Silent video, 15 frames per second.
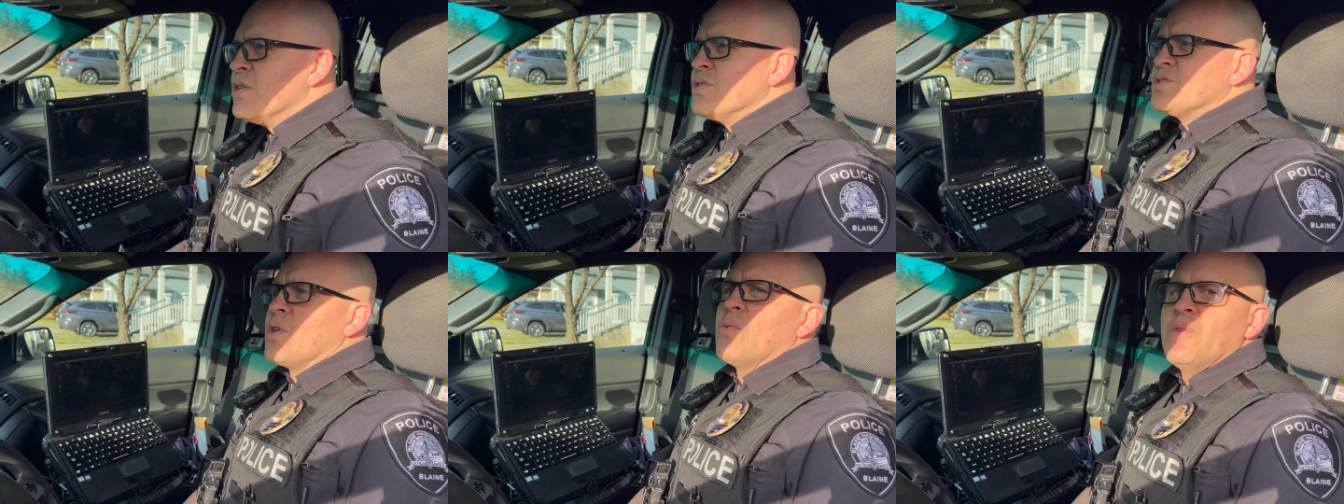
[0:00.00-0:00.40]

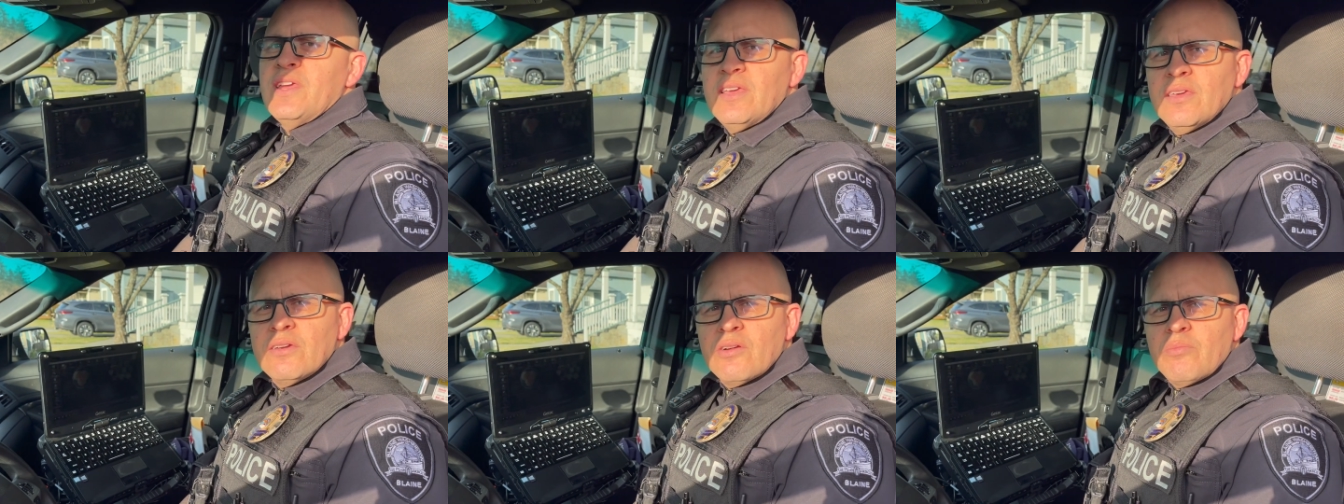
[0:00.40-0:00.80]
So
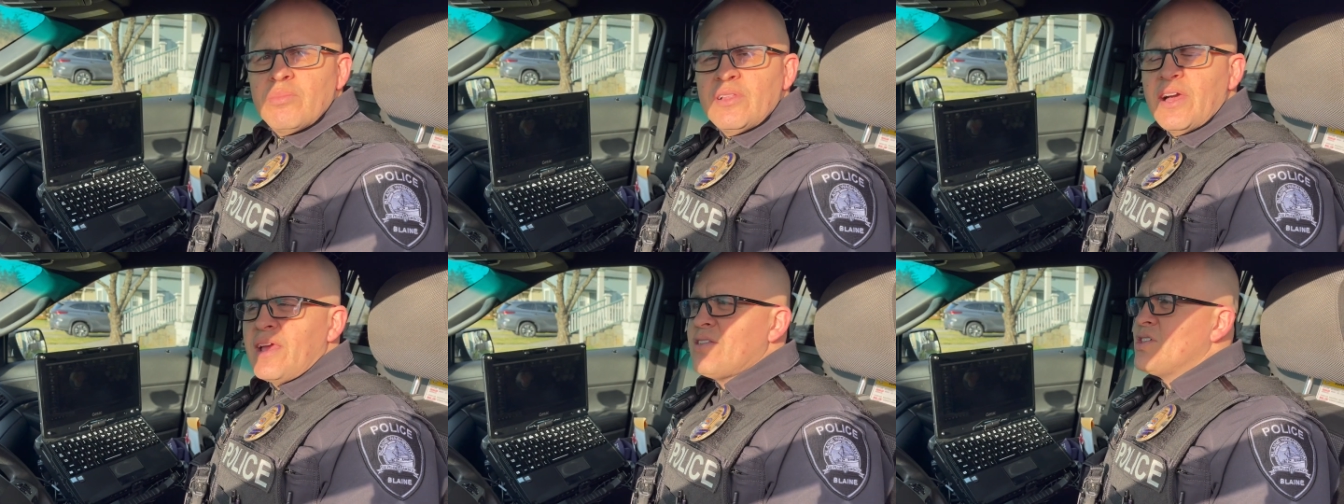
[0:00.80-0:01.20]
we here at
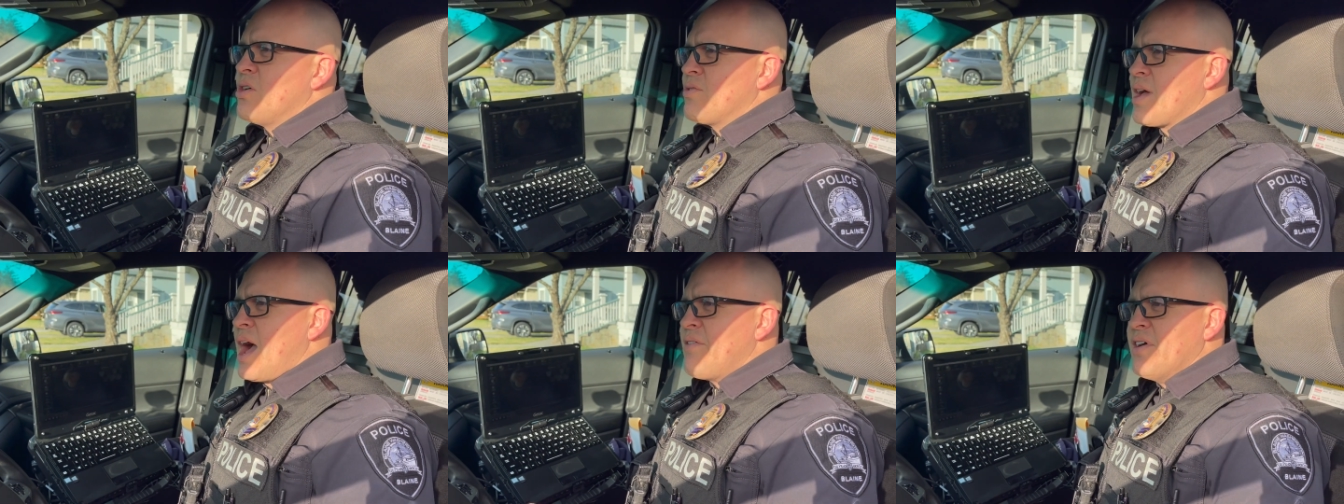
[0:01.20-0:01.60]
Blaine
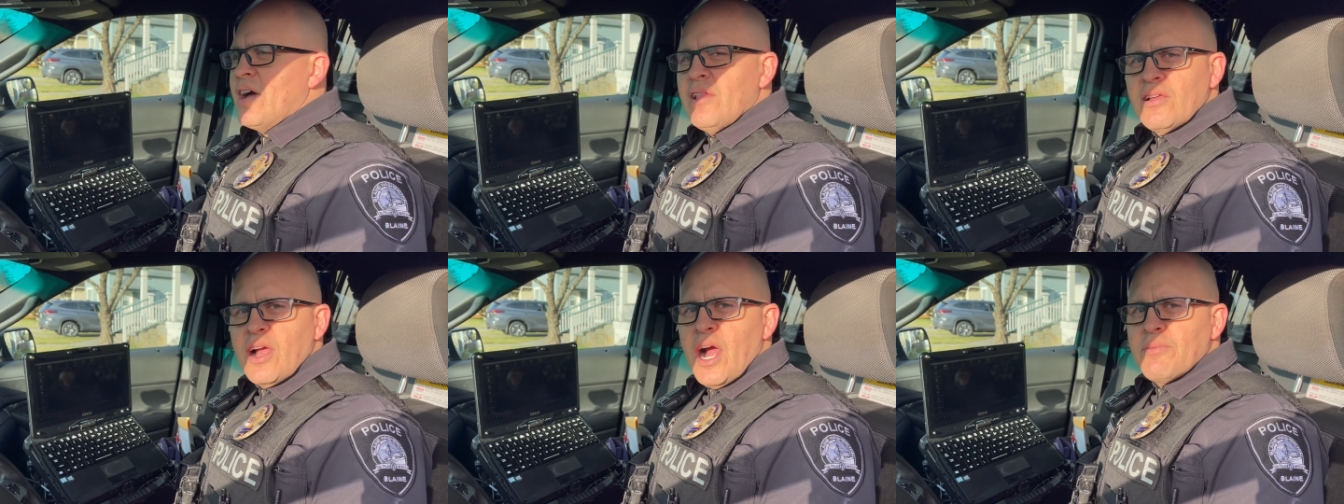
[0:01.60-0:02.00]
don't have a
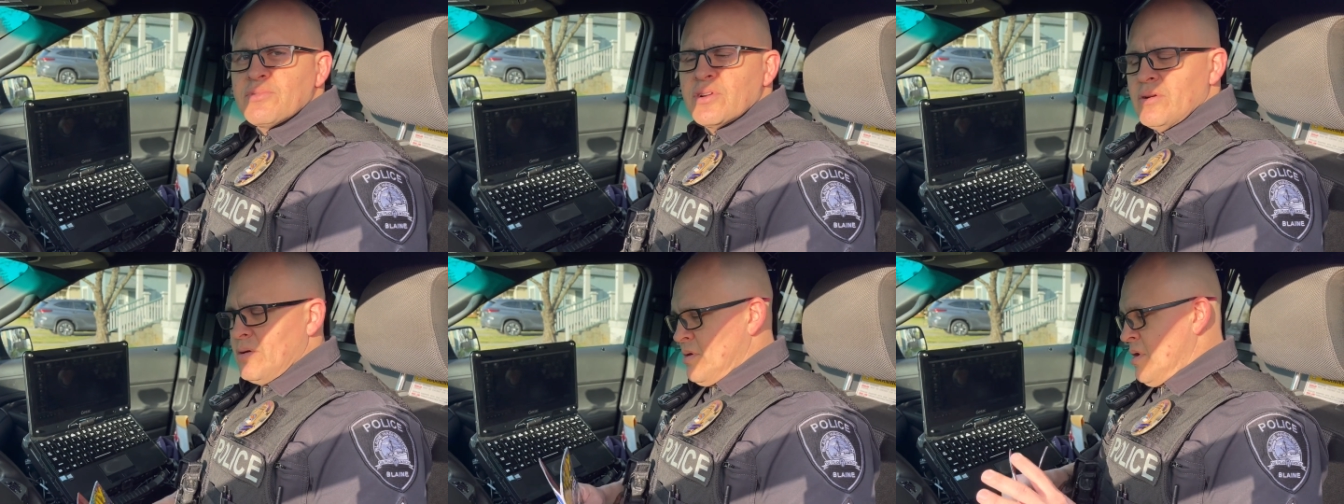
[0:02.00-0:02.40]

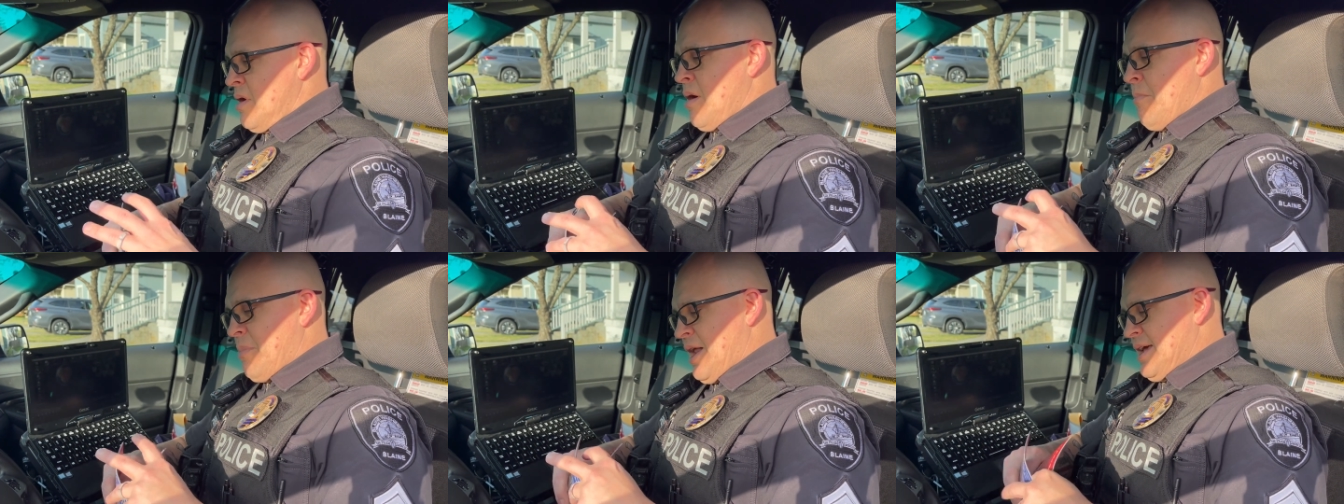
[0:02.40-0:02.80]
helicopter,
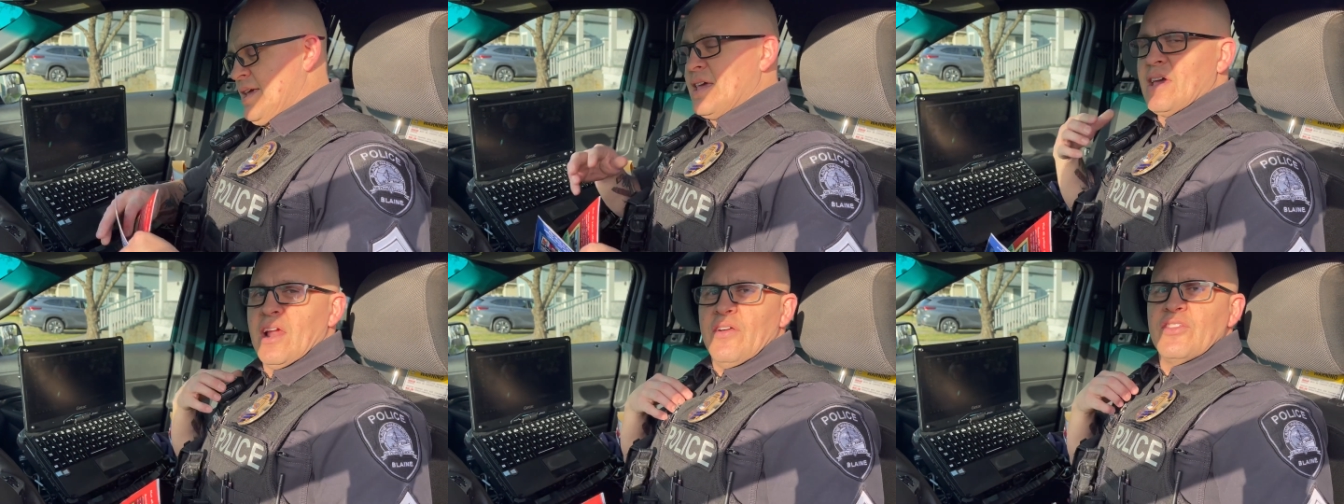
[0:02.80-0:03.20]
but I
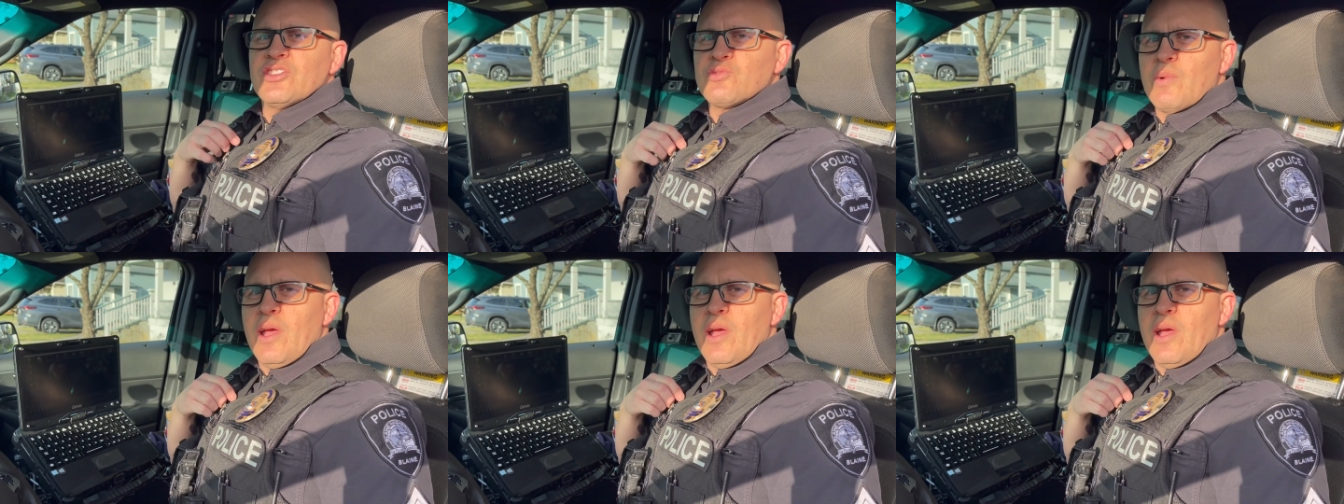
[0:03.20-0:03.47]
can get on this